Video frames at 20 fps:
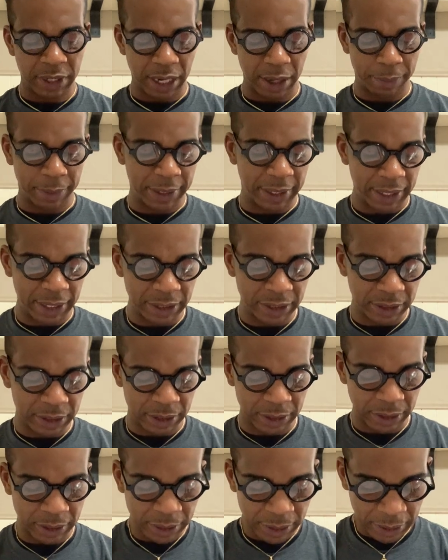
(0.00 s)

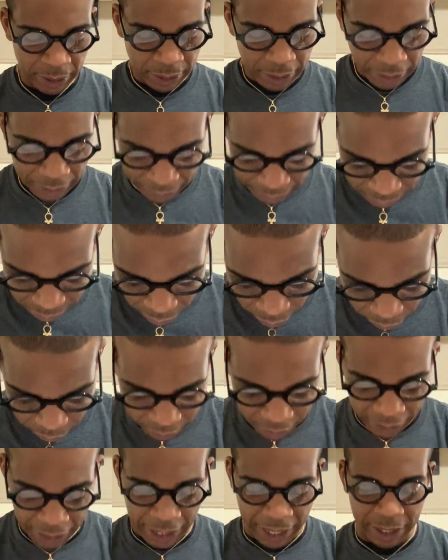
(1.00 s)
domination
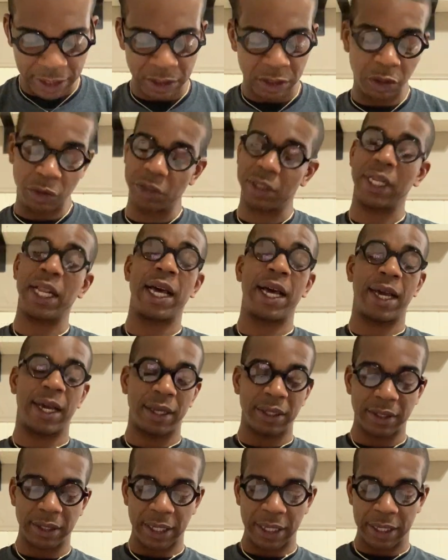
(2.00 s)
internalize those
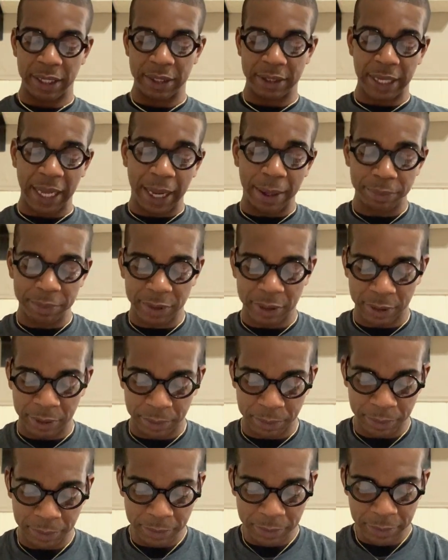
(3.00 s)
lies and adopt
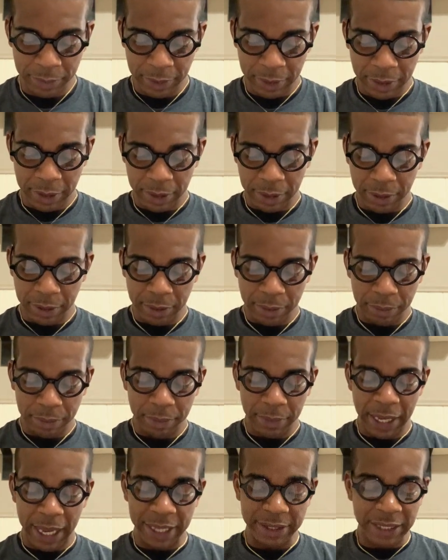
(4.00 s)
them
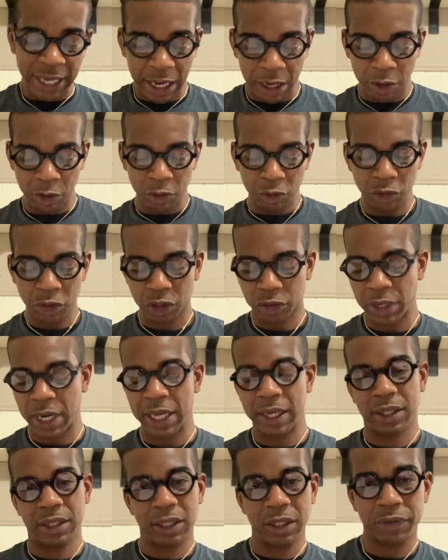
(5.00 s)
as our own
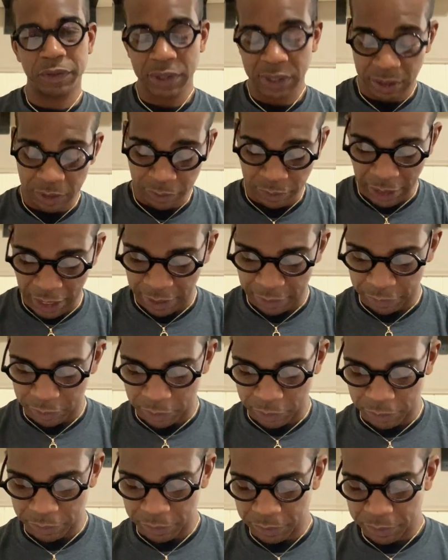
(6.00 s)
strategy for
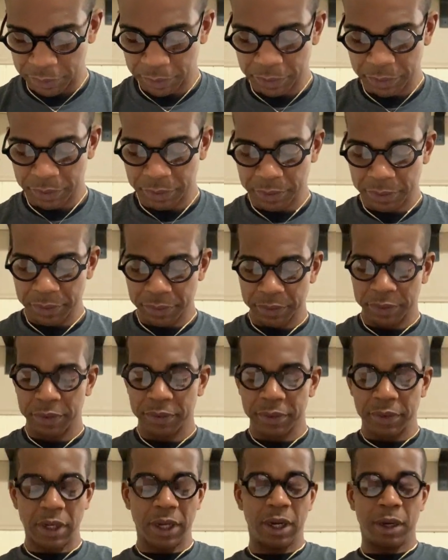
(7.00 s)
survival.
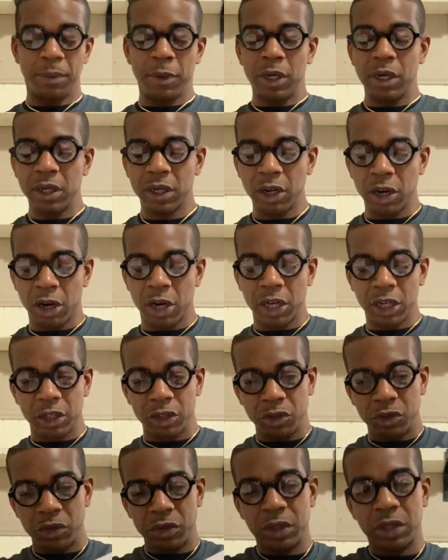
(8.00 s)
Hook
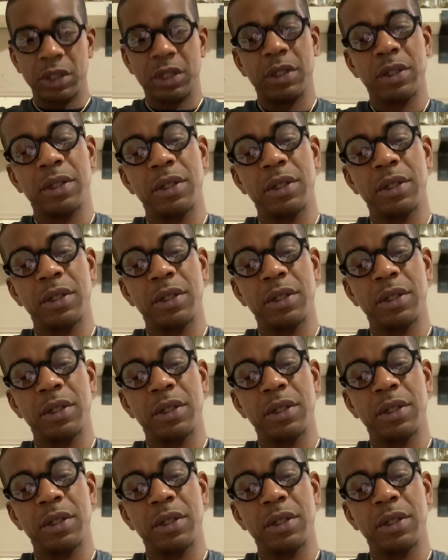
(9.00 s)
argues